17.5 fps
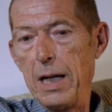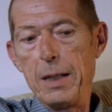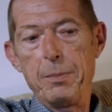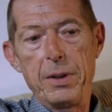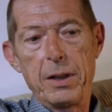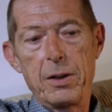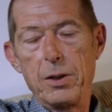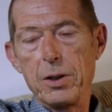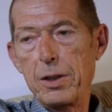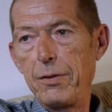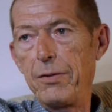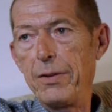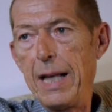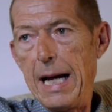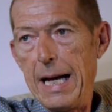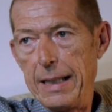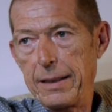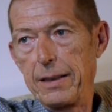and because of
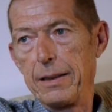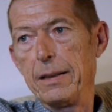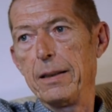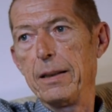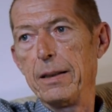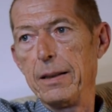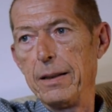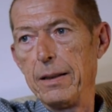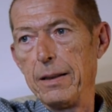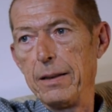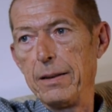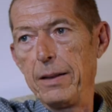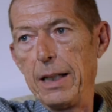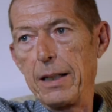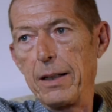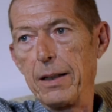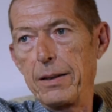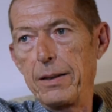that,
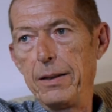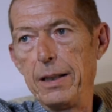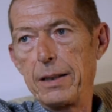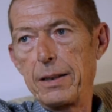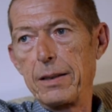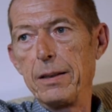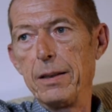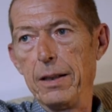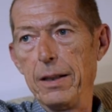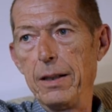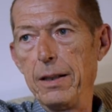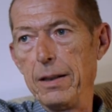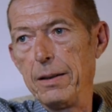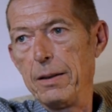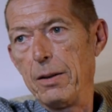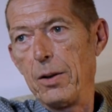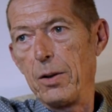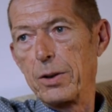they got this
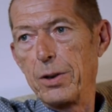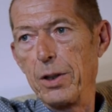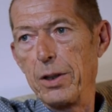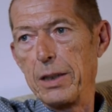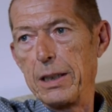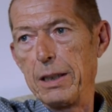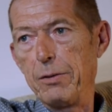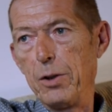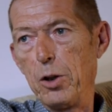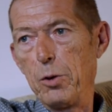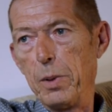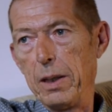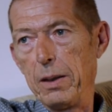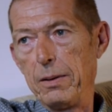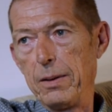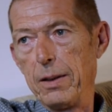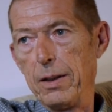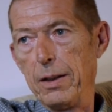alternative
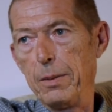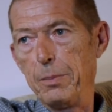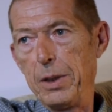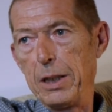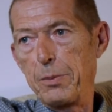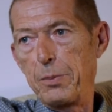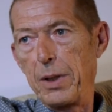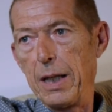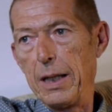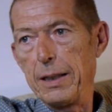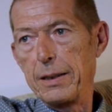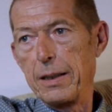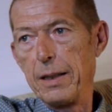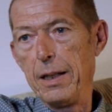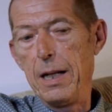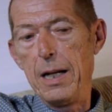Nobel Peace Prize.